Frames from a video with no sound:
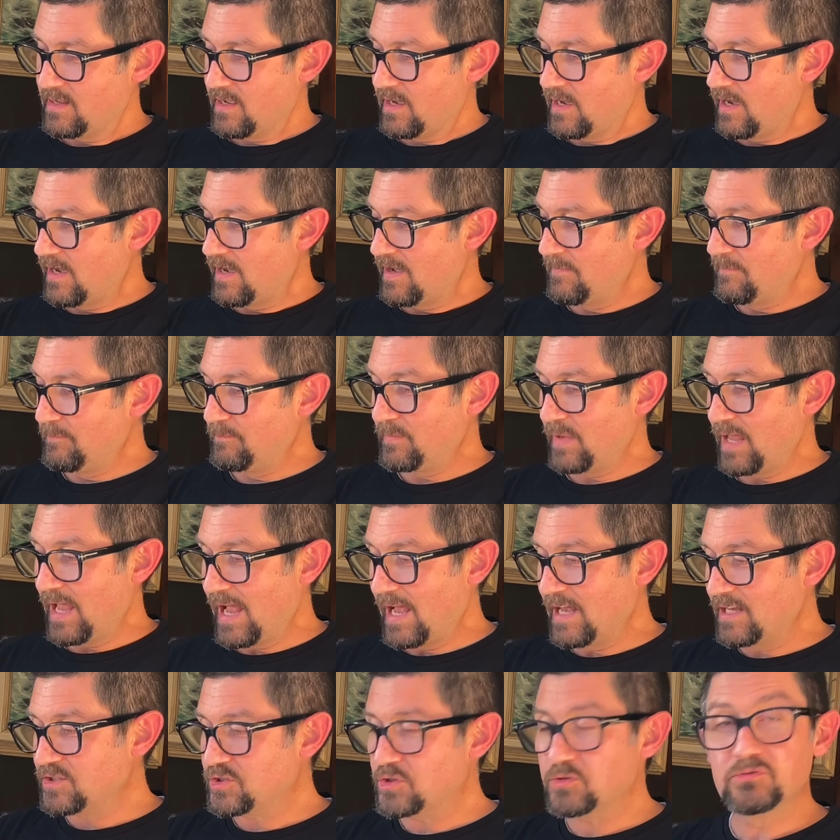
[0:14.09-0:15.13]

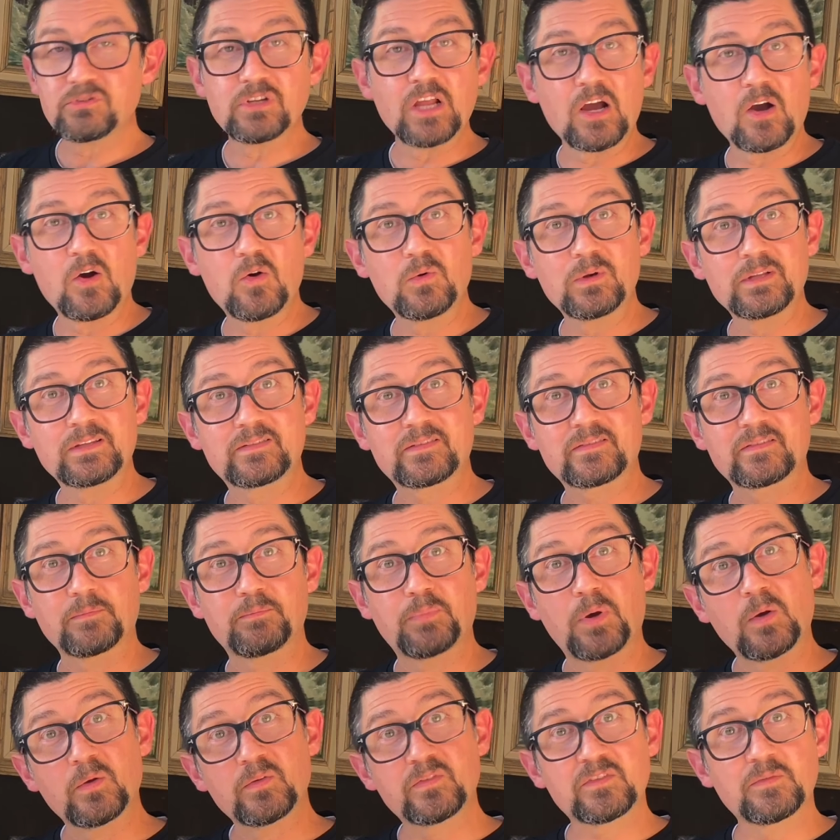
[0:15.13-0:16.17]
As you know, it's
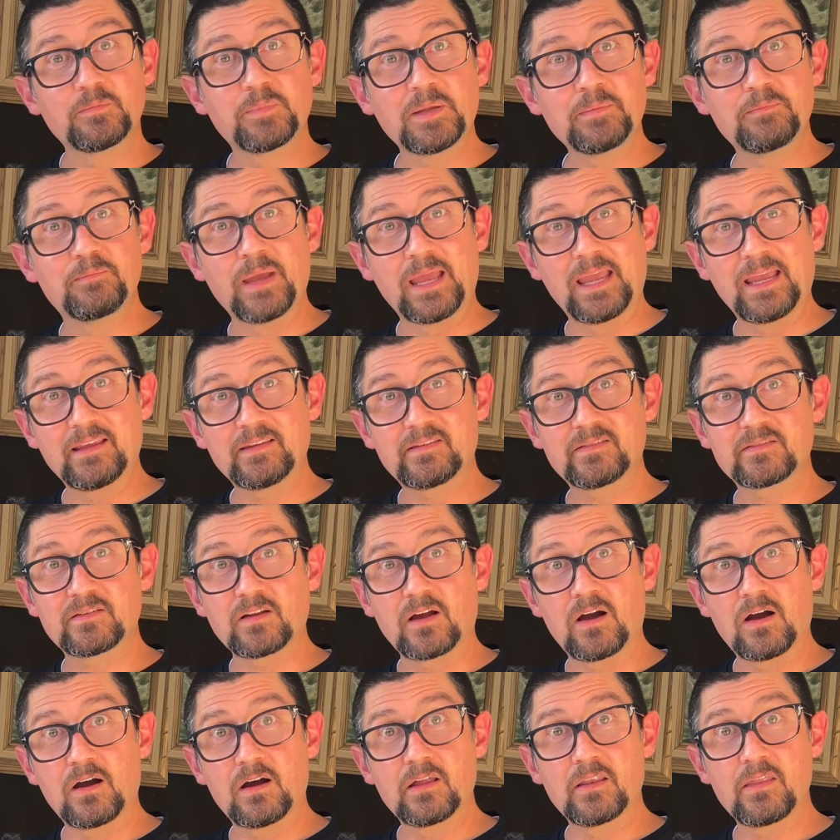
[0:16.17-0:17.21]
supposed to be based
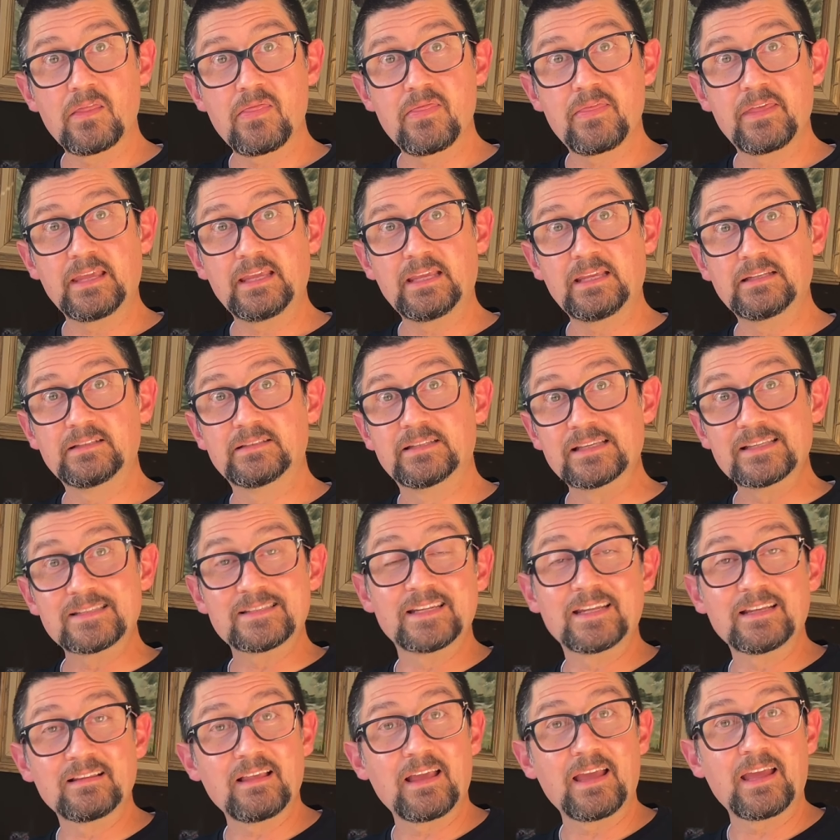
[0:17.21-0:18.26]
on the
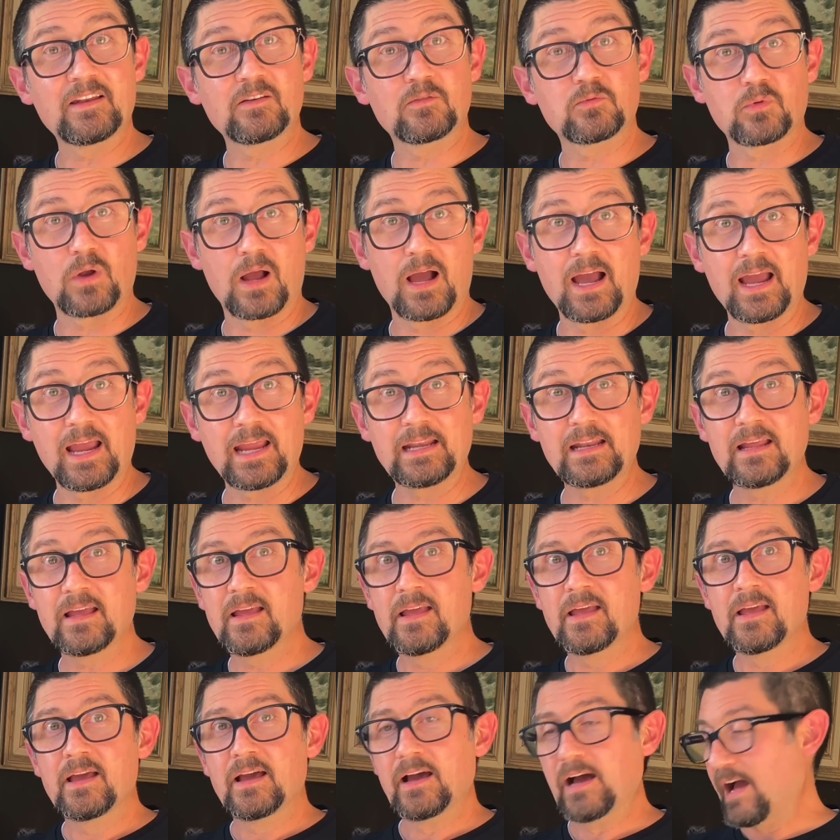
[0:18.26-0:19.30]
Disneyland ride.
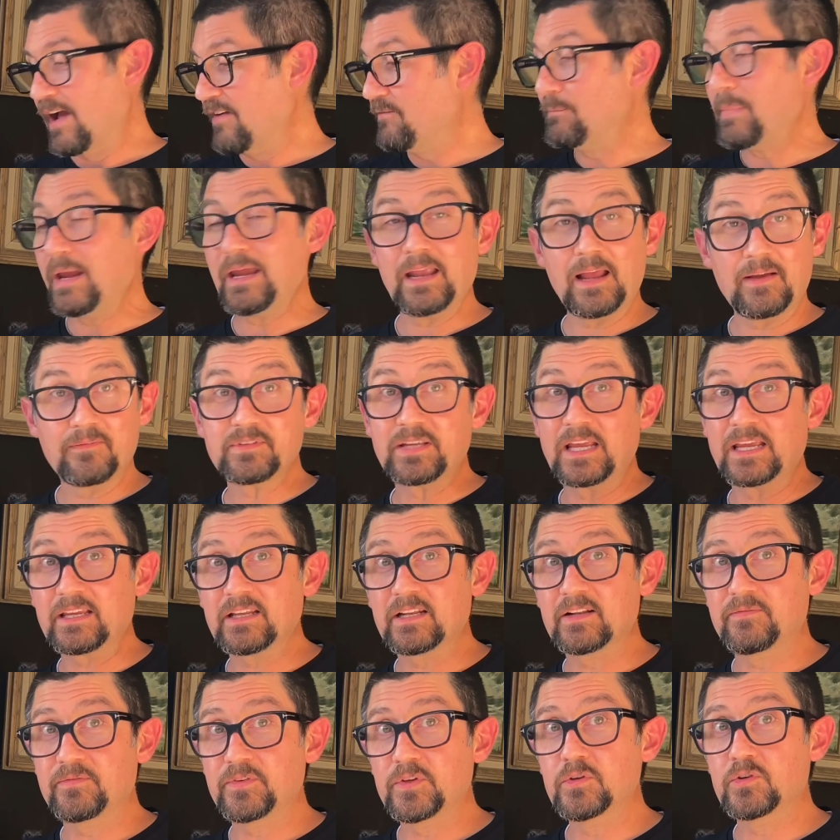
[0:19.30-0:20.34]
I've
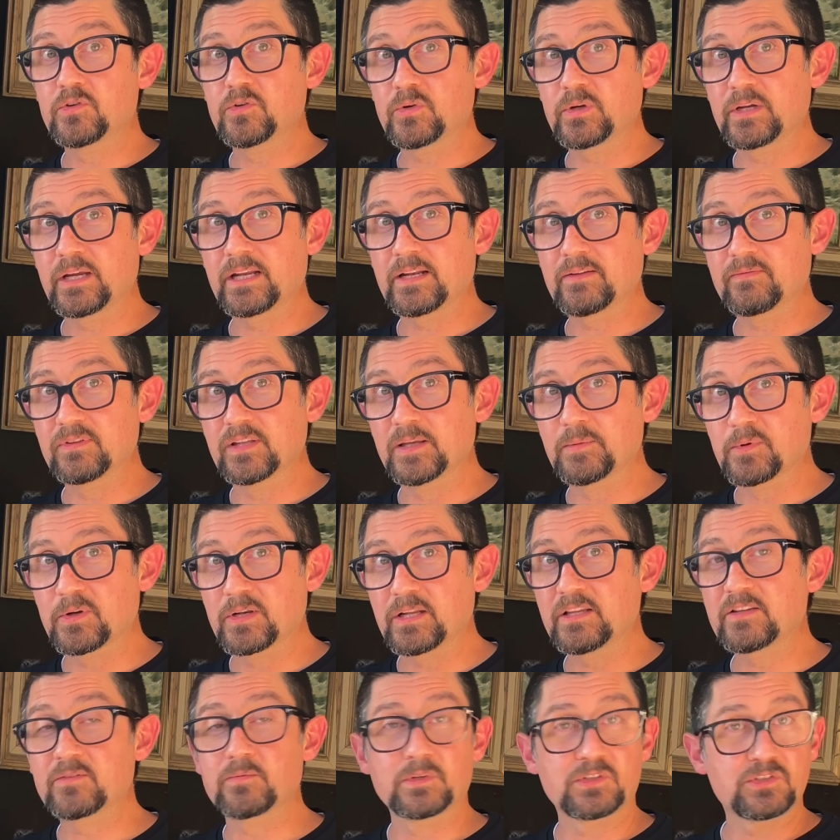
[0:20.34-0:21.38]
taken a few creative
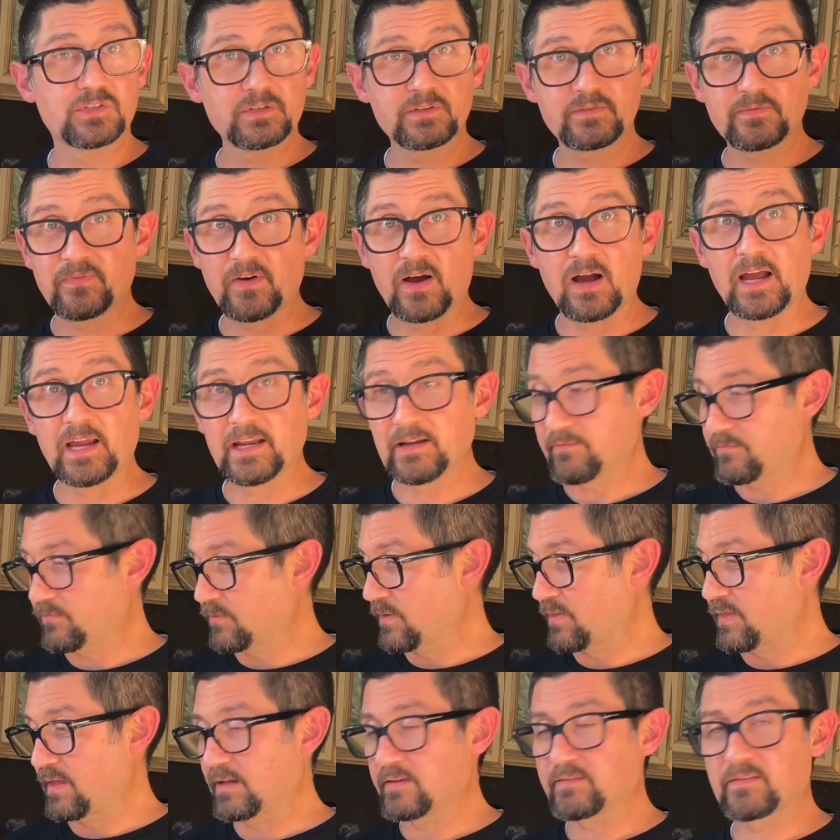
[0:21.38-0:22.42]
liberties, which is fine for
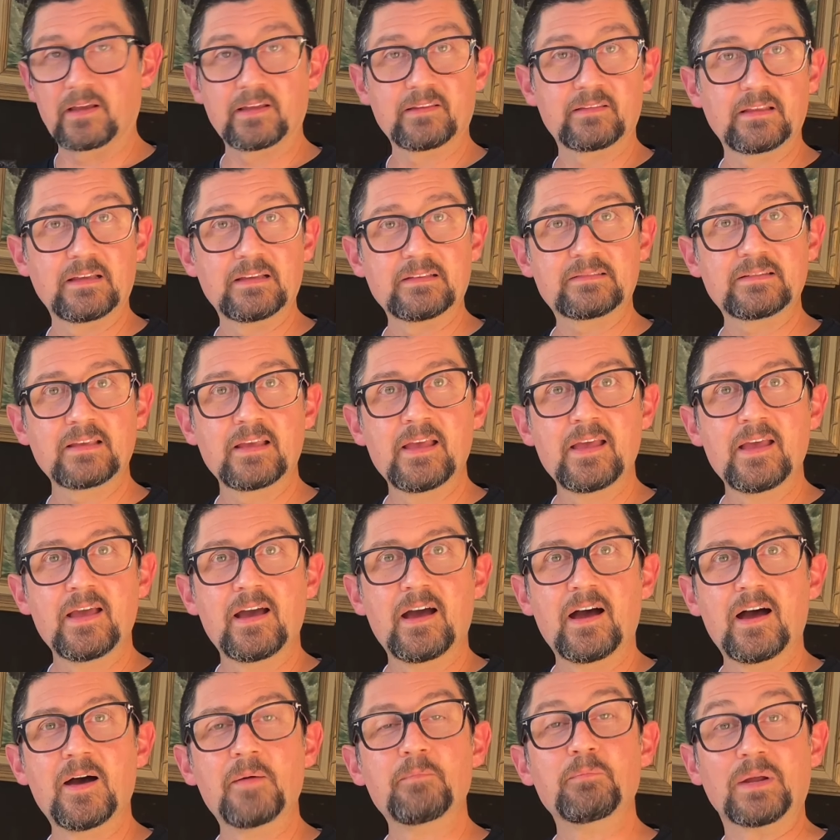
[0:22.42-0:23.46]
things like this,
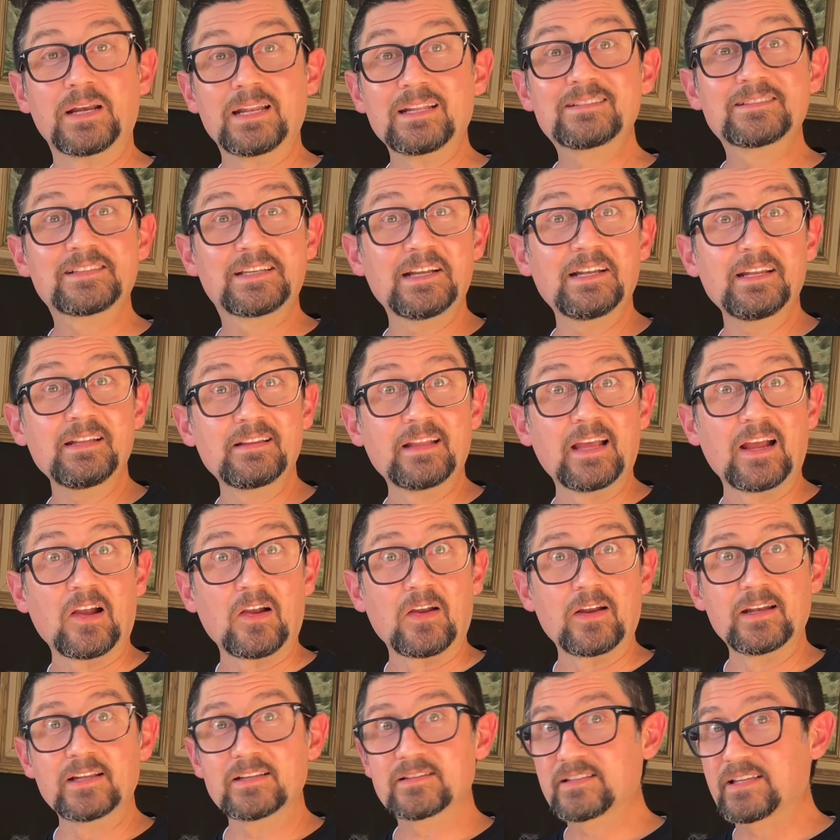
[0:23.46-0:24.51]
but it's getting there
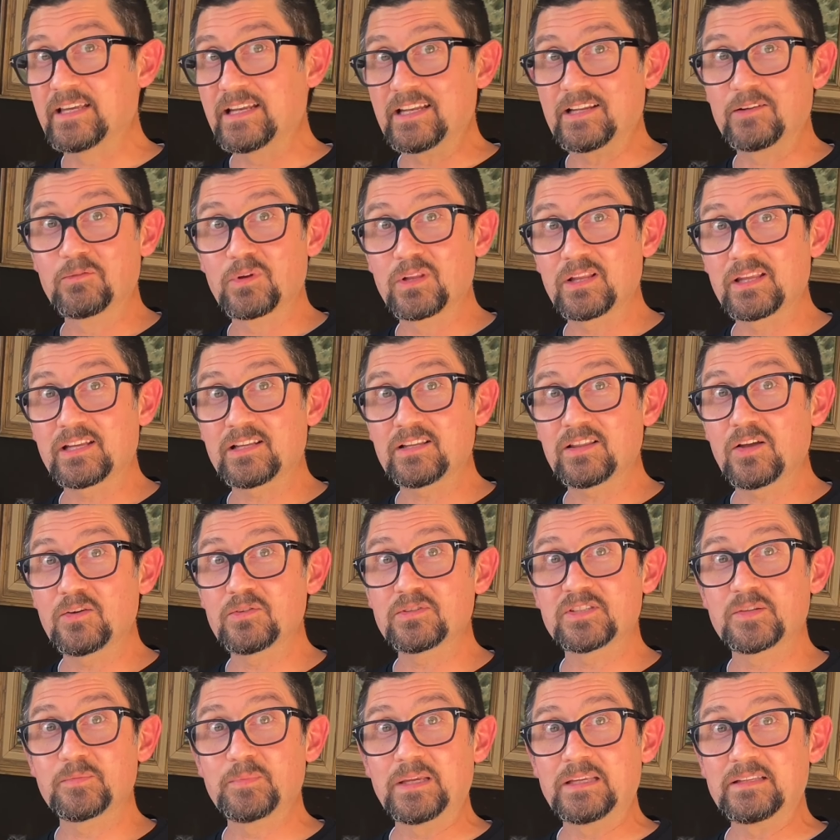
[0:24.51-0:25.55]
and it's getting really close
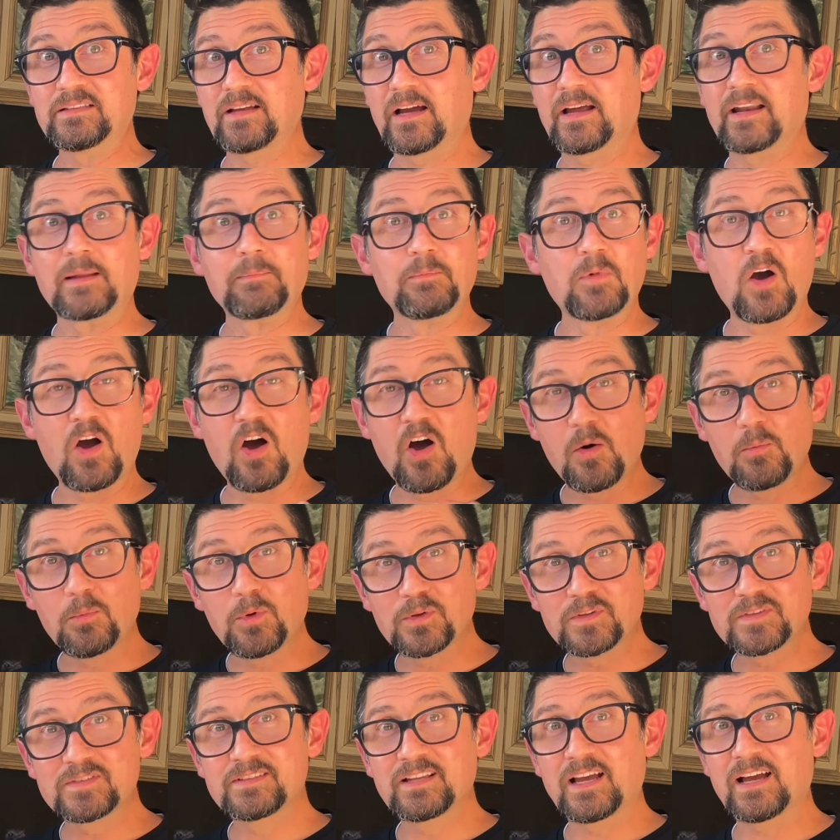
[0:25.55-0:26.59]
to being done. I'm
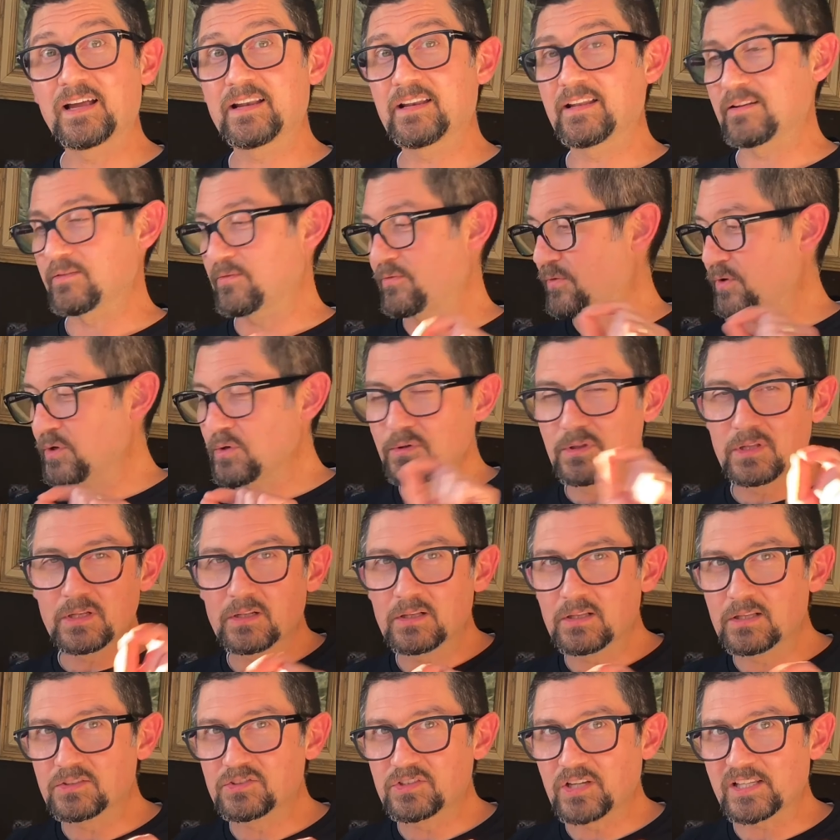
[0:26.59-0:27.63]
almost done and a few
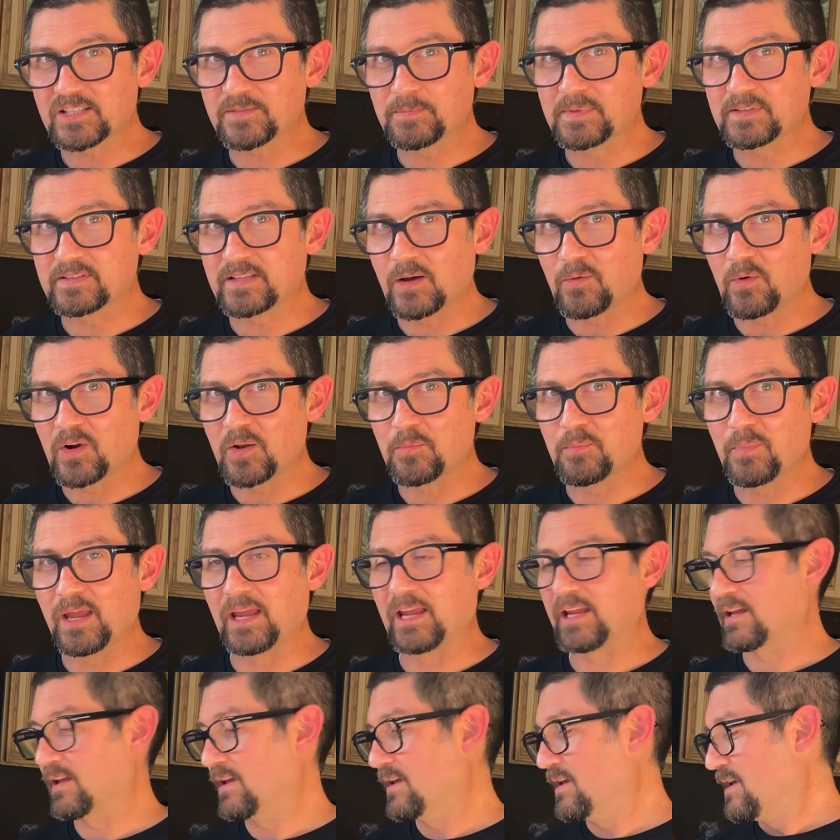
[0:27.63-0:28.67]
little adjustments I wanna make.